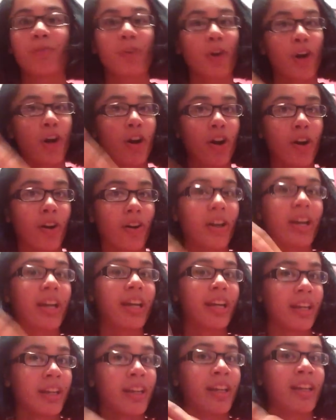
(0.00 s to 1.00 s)
for her,
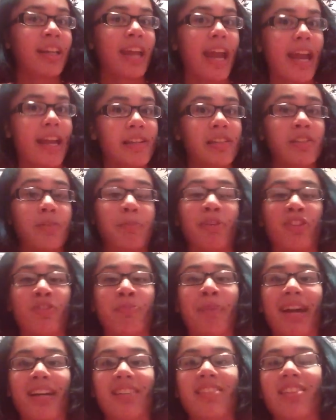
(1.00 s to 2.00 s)
in Kay's
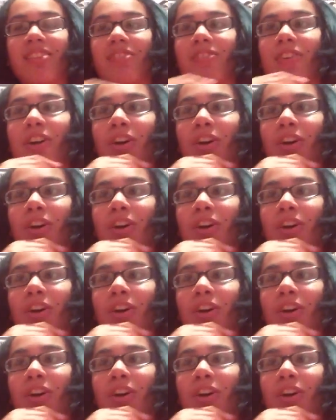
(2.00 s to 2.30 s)
perspective,